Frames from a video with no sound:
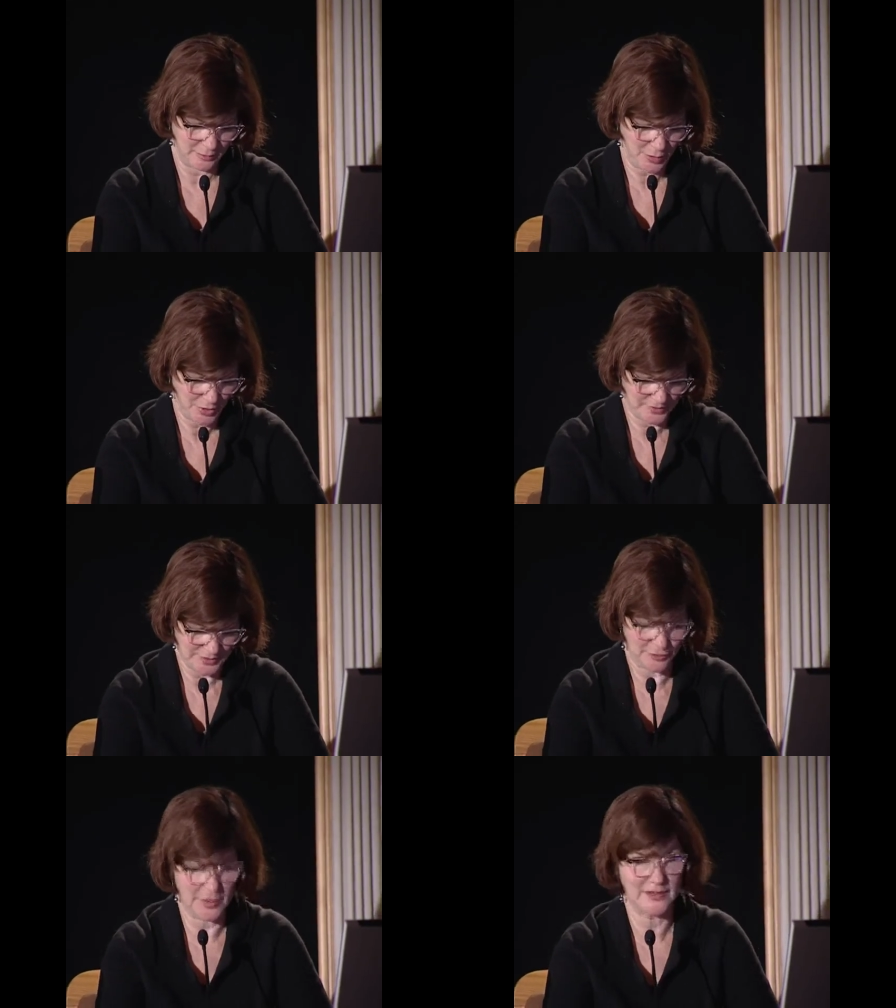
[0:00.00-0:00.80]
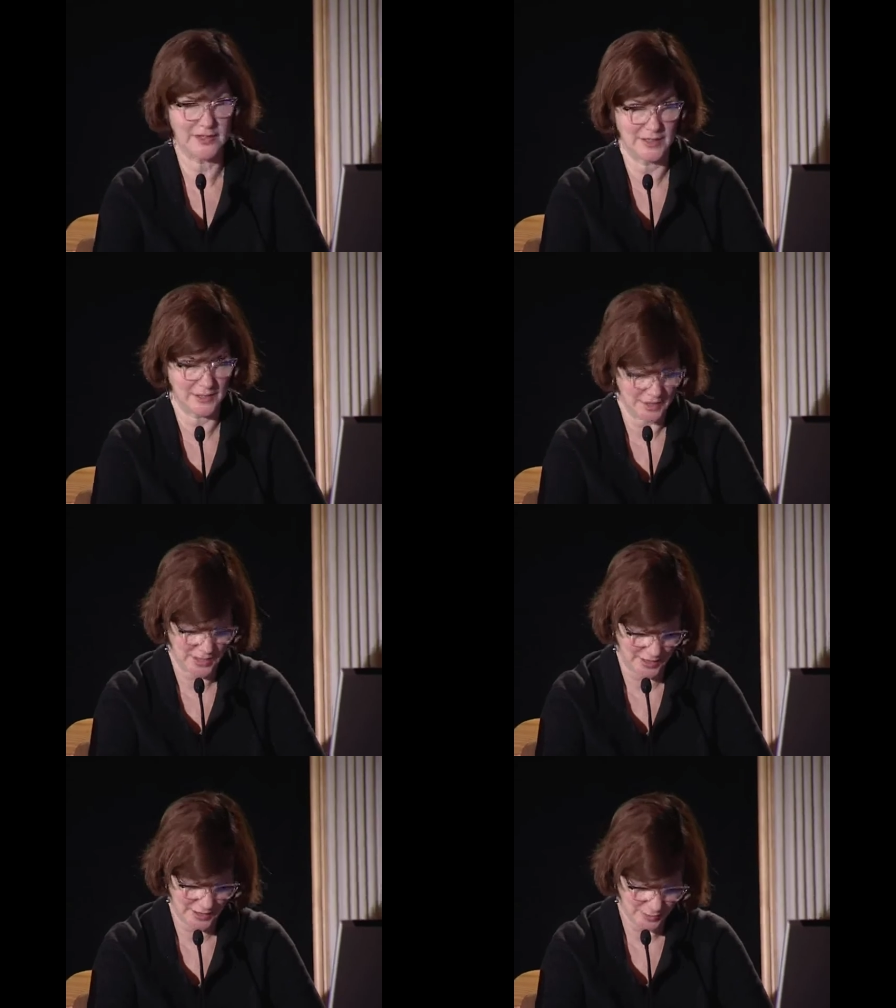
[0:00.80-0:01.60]
mostly directed
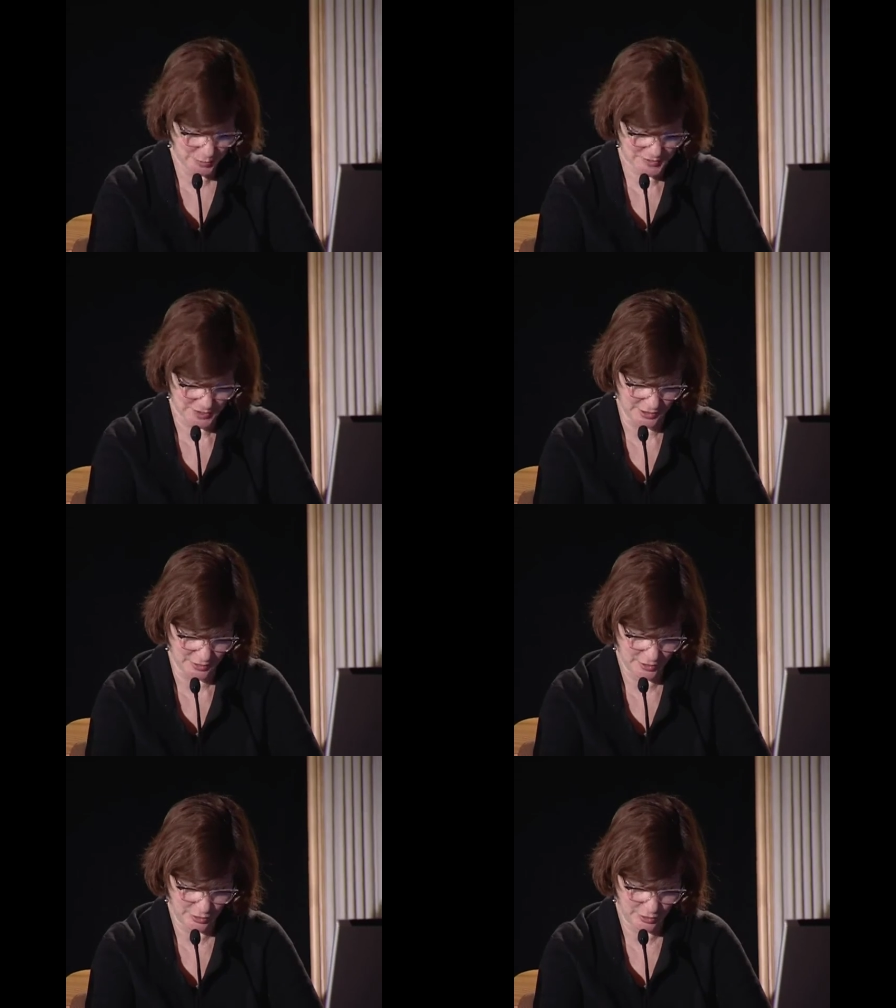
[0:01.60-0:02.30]
at Epstein,